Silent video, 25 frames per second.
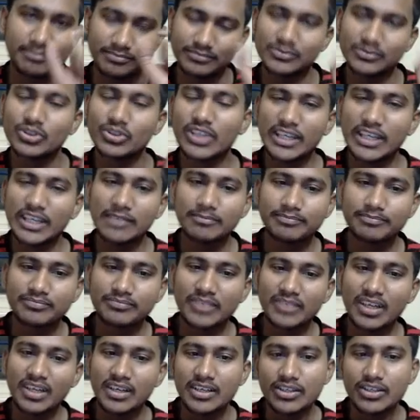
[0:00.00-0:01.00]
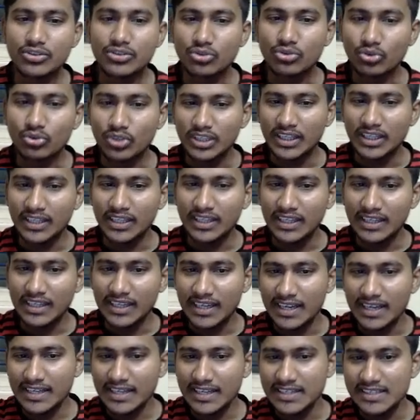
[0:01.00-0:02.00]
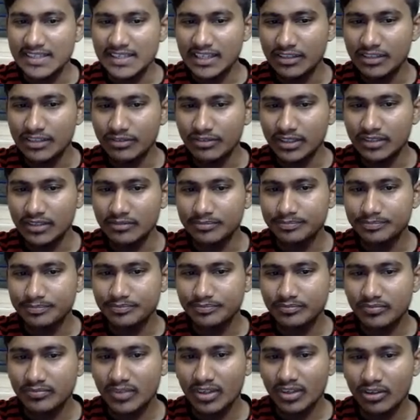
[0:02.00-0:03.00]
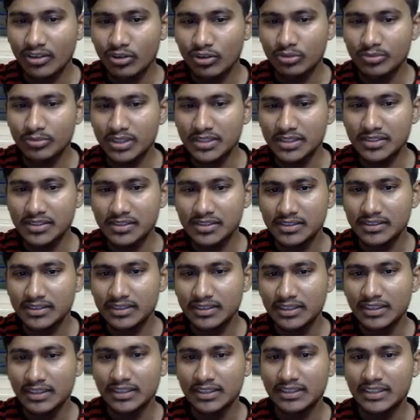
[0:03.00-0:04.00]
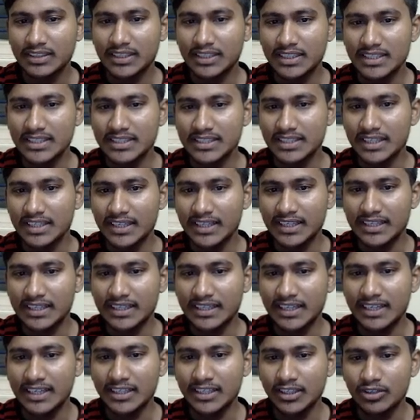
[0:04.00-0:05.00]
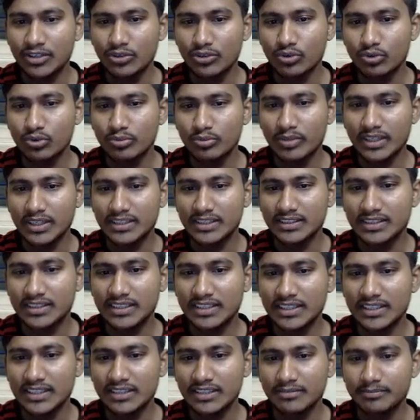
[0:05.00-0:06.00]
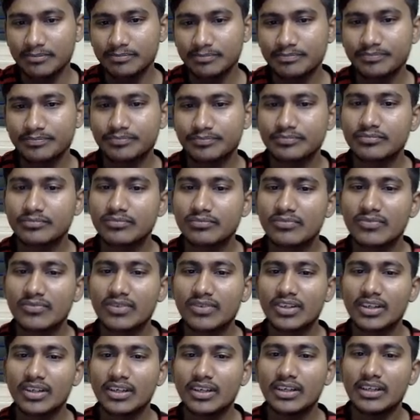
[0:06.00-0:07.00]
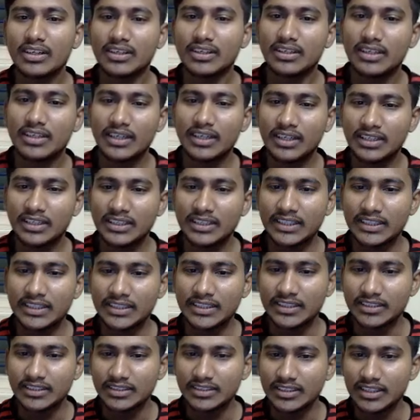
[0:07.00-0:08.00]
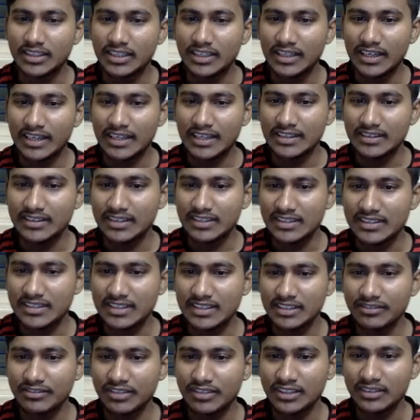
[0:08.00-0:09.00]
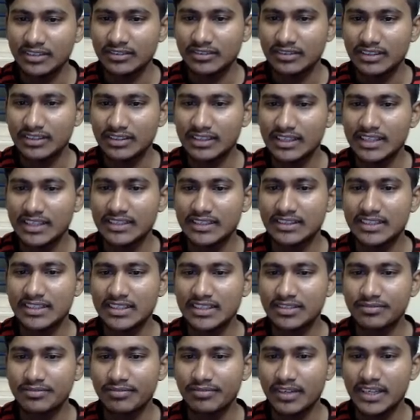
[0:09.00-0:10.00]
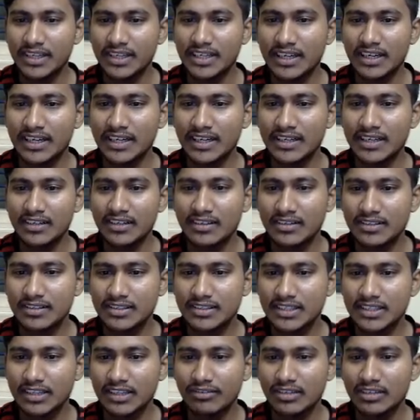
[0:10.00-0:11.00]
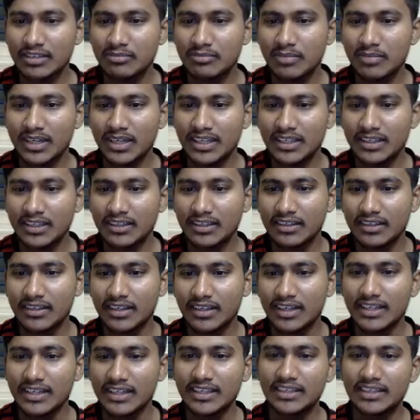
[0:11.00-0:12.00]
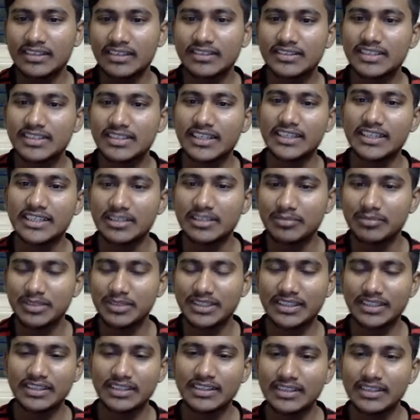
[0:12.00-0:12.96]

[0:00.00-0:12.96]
Okay, so area is given how much, that is 8 and 2 by 3, and length is given, length is 5 and 7 by 9 centimeter,